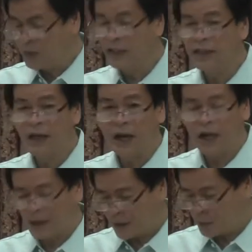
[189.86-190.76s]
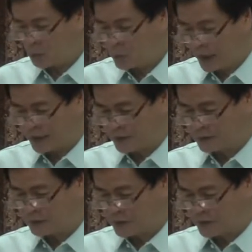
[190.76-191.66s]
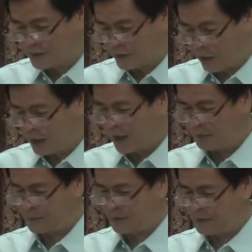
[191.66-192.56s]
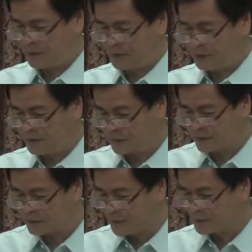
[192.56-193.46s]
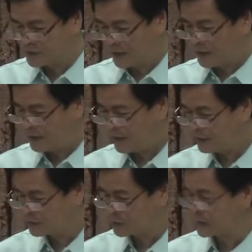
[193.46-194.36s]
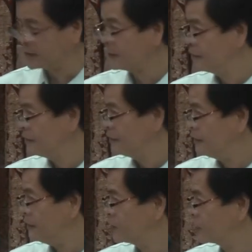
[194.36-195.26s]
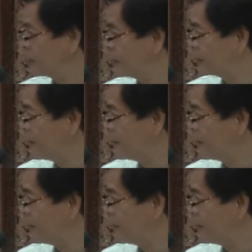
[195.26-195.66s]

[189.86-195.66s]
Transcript: we are willing to give all up if it means entering into that